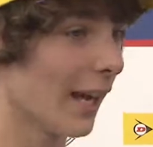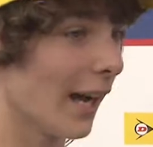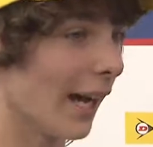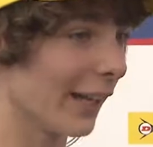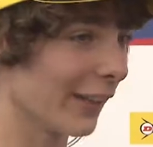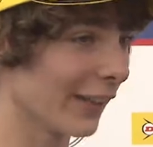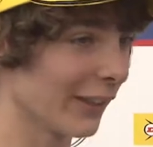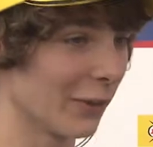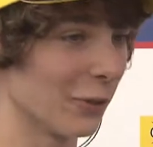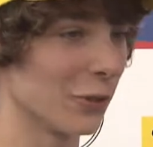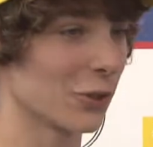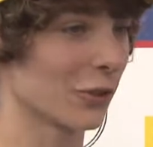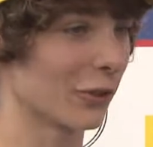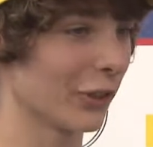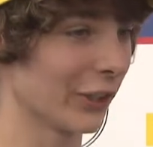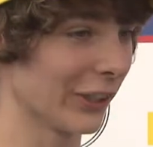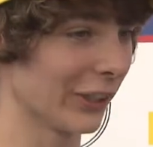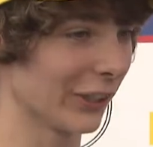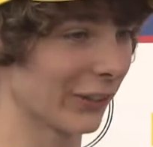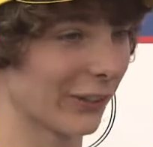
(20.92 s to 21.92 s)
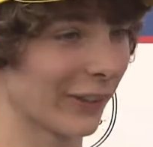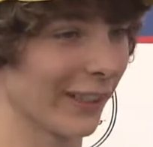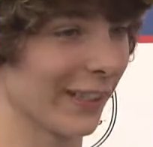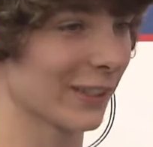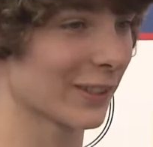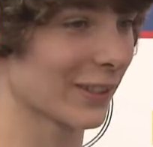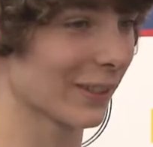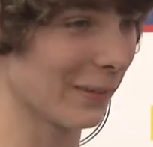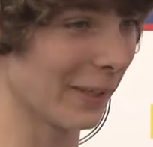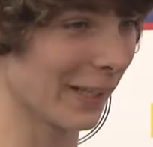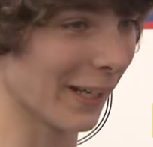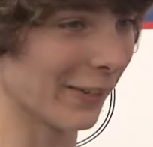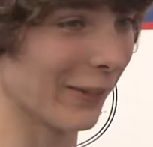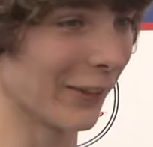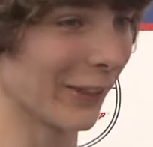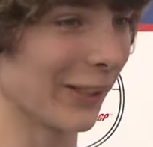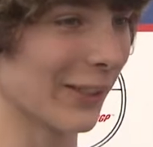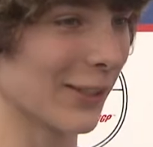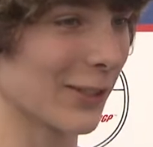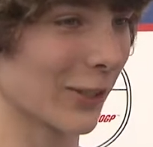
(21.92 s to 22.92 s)
I think it was a really good race. I mean, I
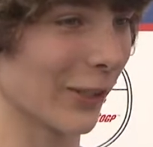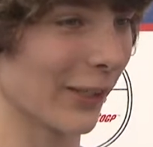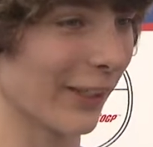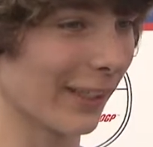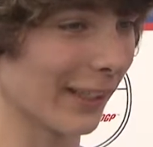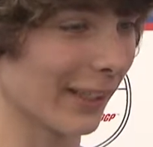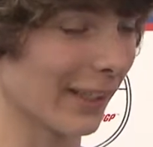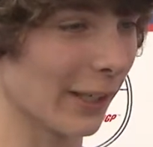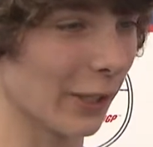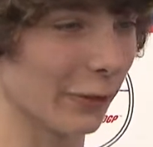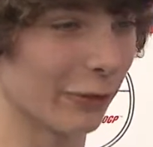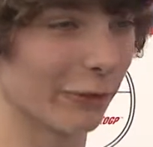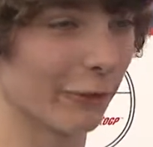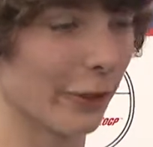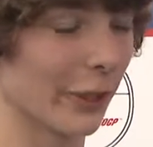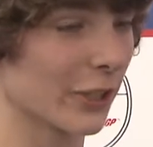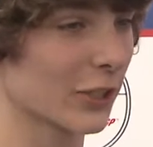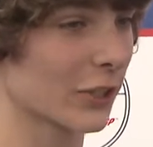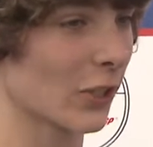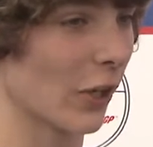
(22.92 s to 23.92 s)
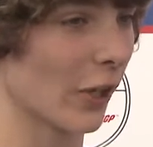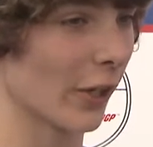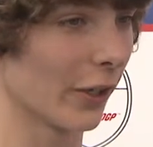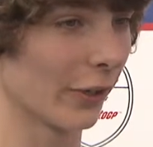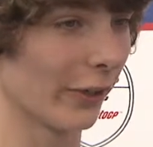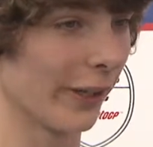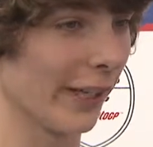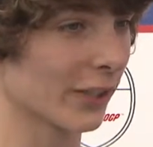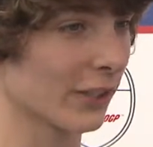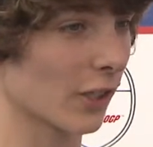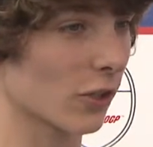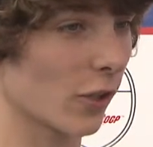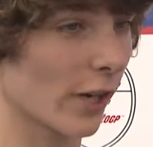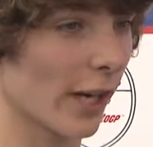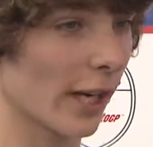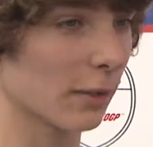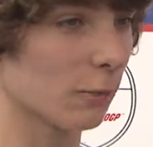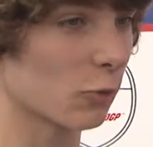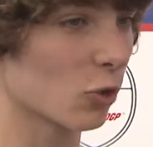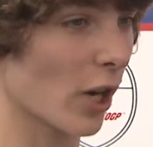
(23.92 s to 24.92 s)
really enjoyed it. At the start of the race, I
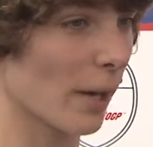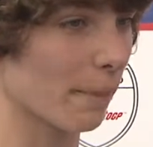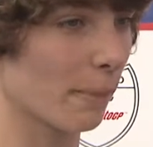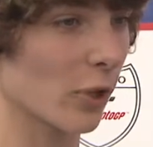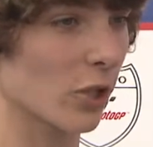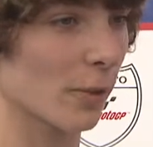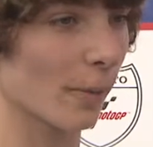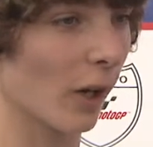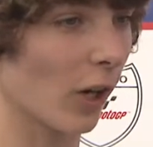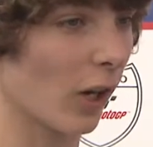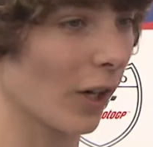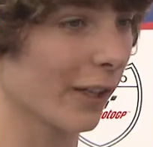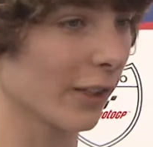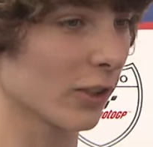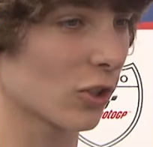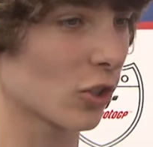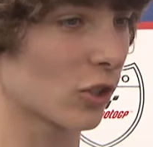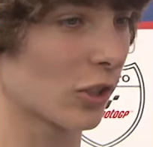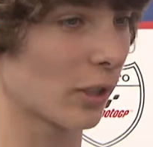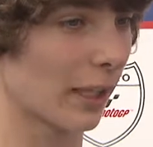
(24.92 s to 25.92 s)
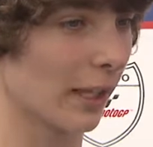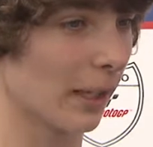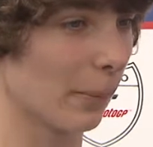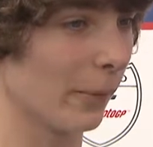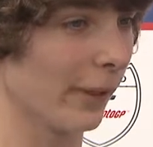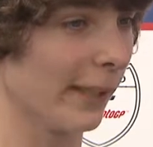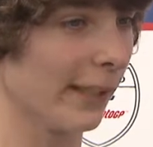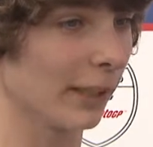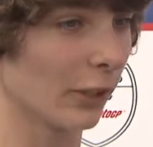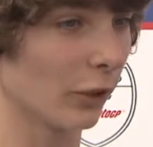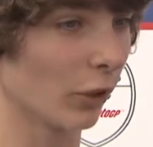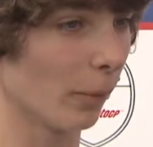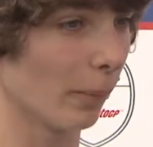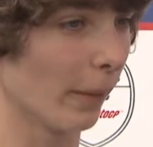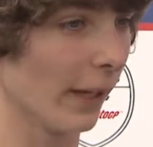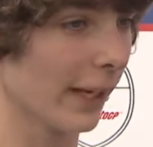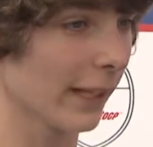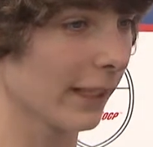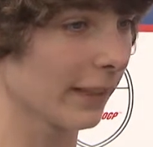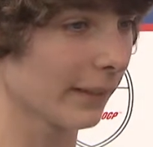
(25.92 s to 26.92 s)
tried pushing my hardest just to kind of break the group
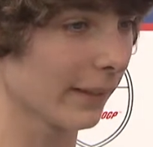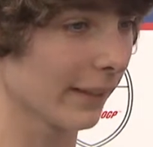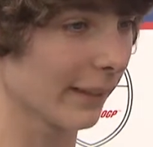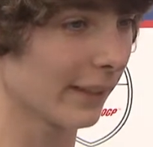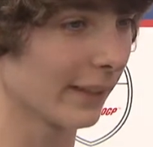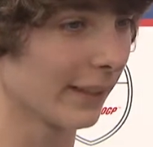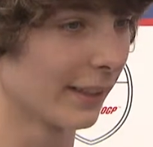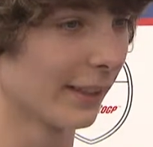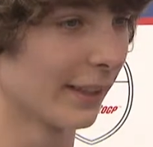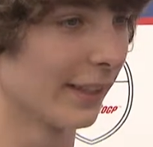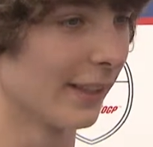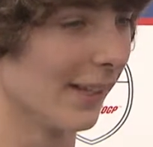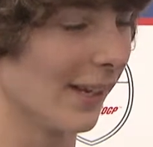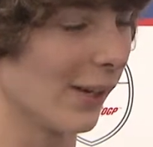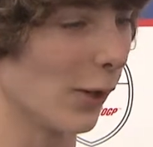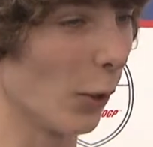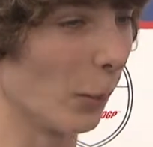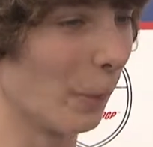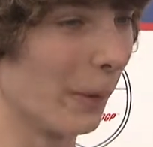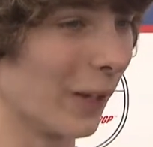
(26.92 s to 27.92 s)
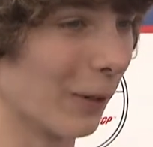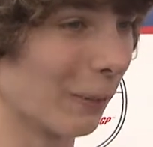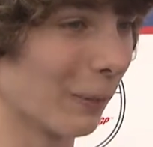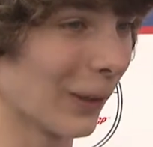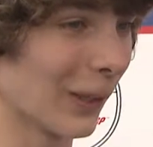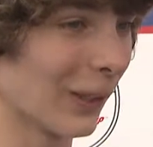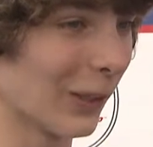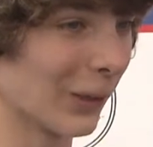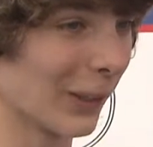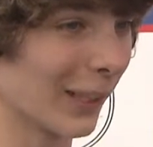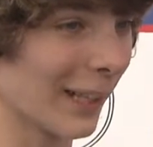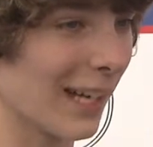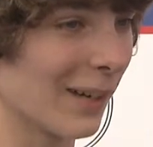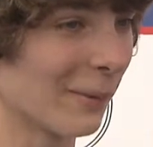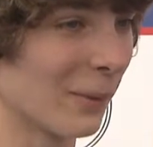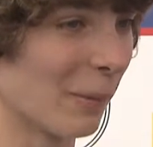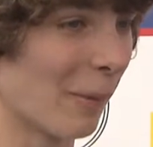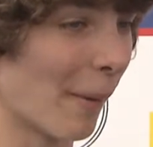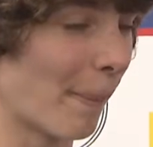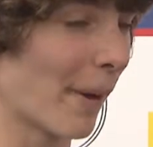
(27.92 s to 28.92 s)
behind, and I opened up a little
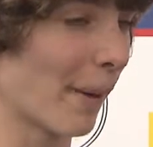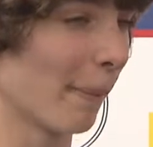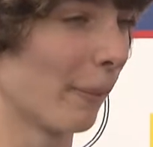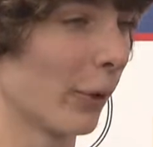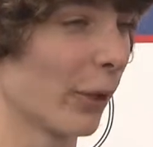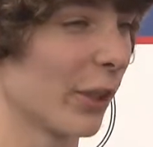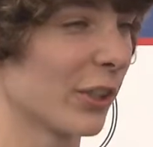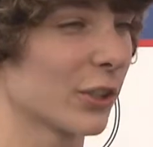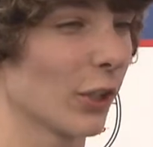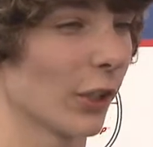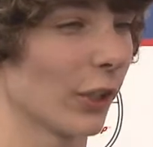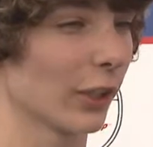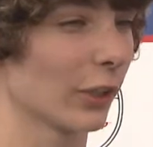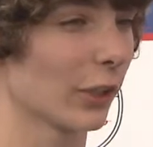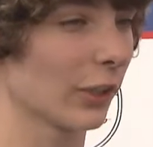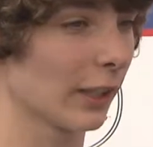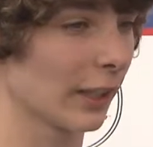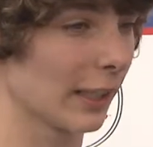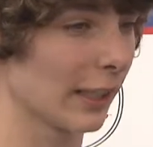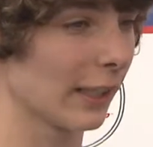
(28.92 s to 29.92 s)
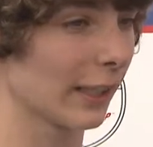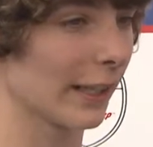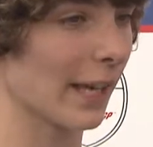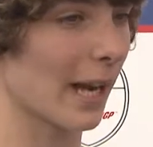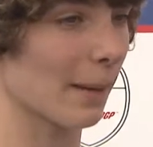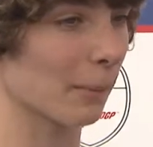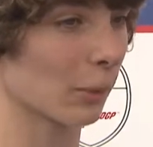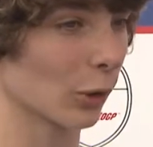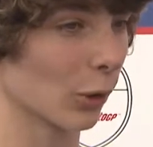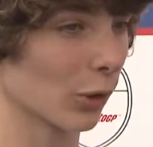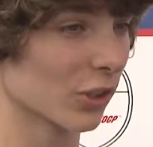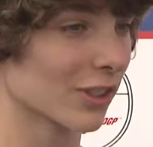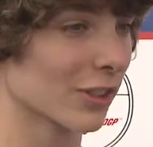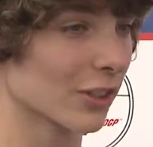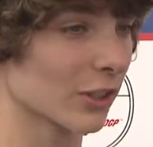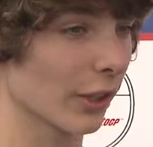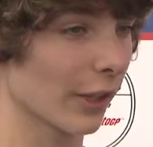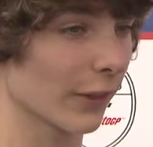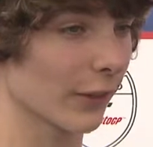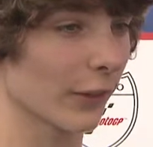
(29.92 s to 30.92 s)
gap on my pit board. I saw the kind of gap closing,
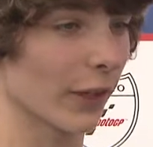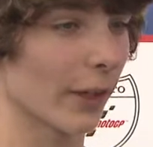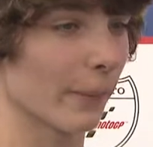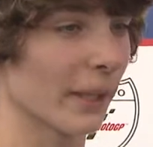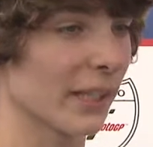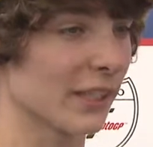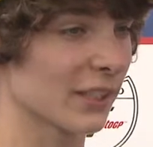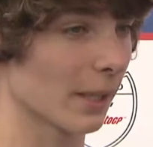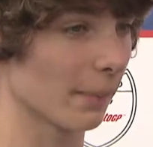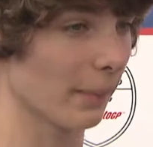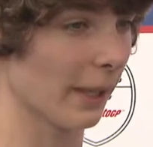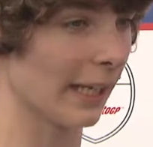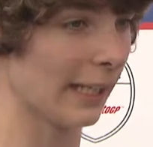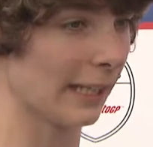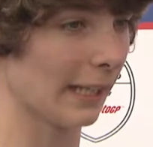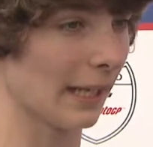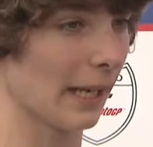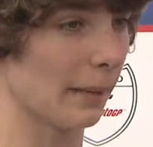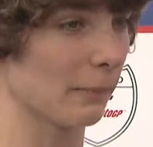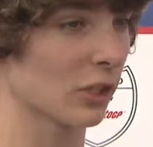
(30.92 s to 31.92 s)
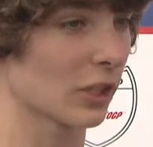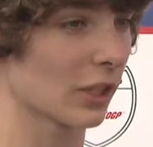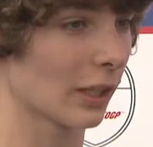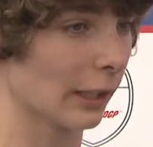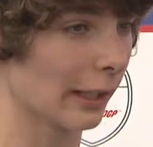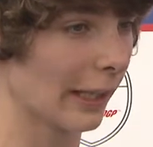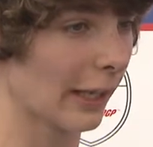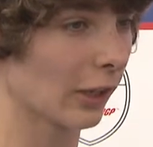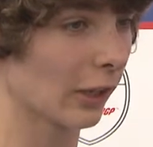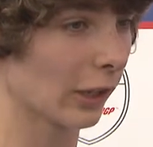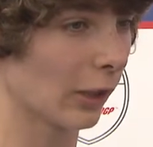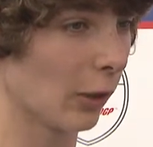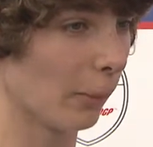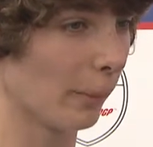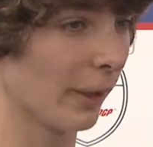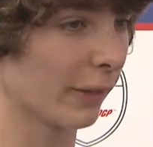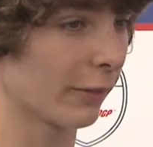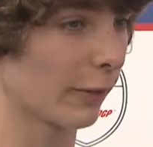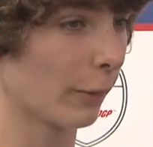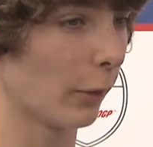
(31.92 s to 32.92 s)
so I thought I might sit behind them. You kind of learn a little
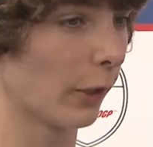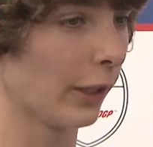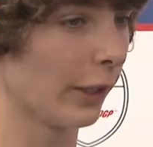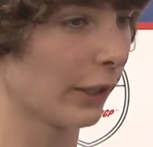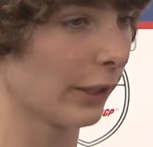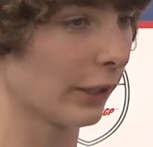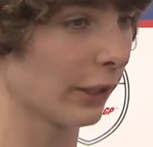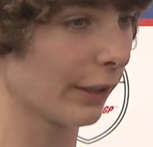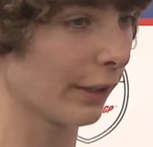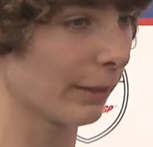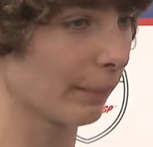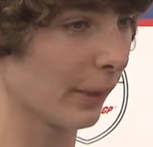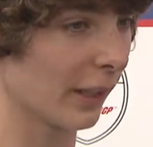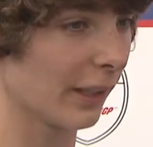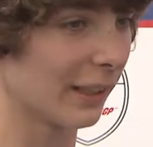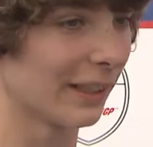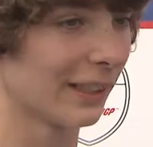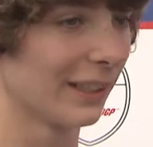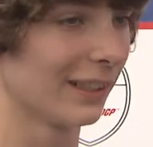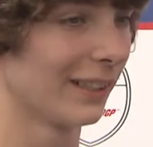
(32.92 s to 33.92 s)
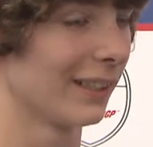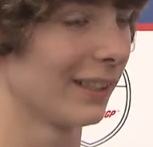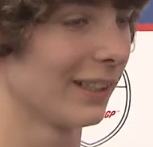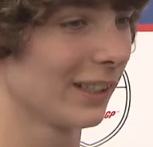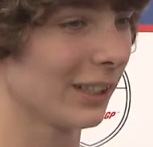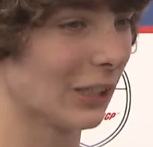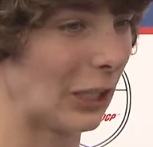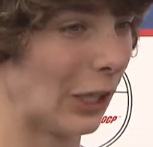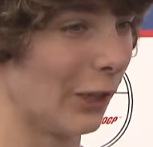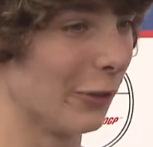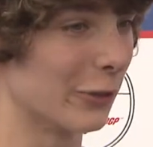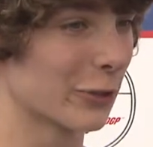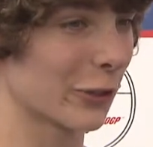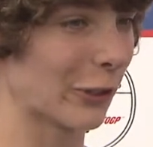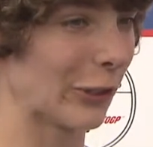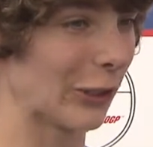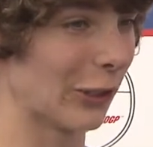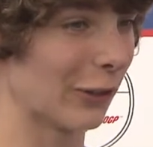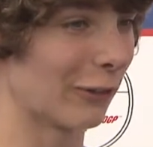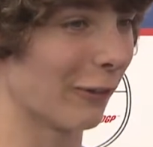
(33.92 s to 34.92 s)
bit from what they're doing, but you know, it was
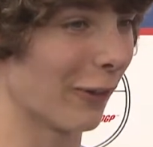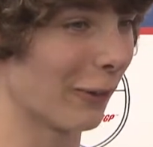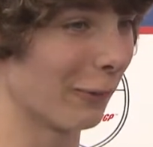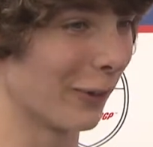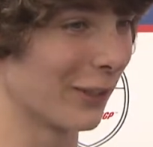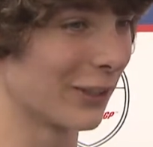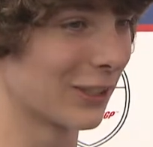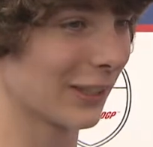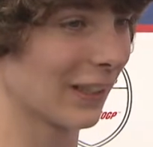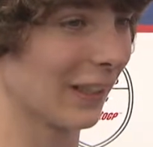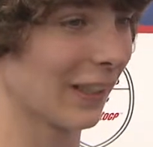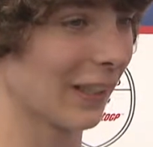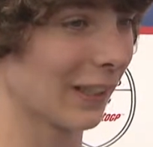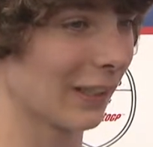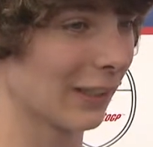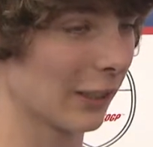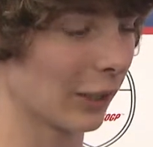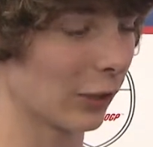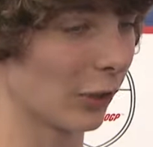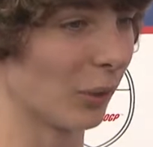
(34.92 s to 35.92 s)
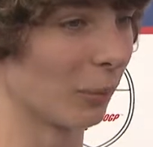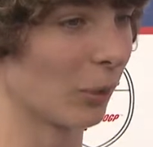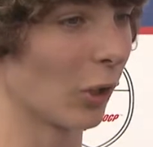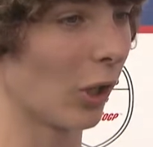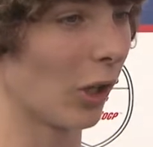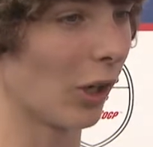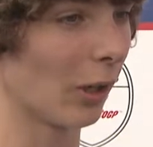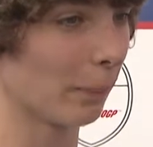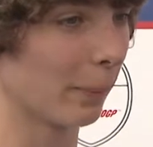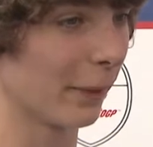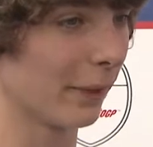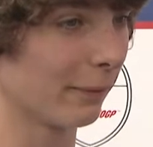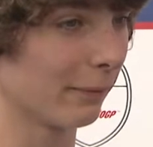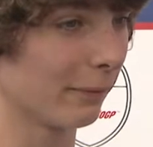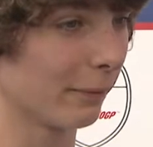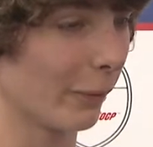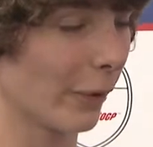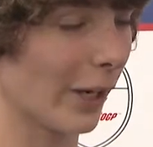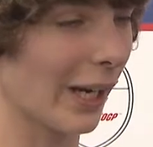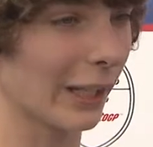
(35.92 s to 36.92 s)
really good fun once the group got up
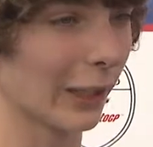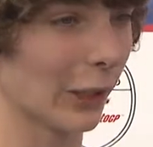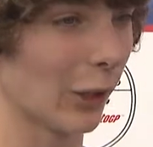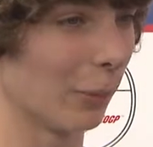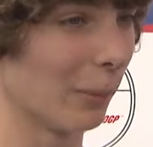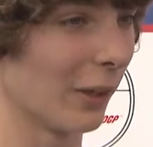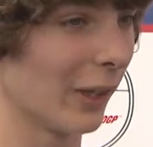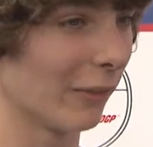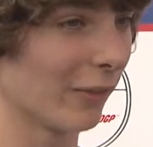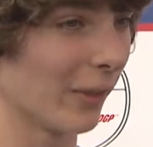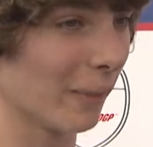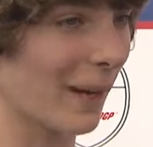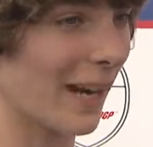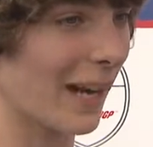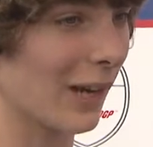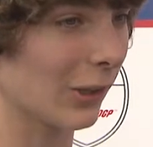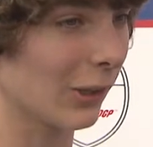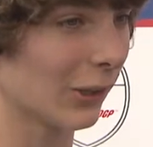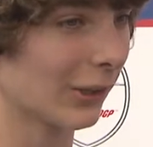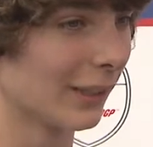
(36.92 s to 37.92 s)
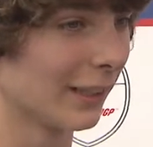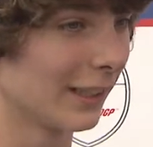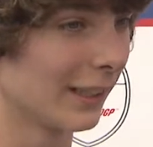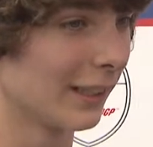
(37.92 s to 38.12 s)
and we had a little bit of a battle.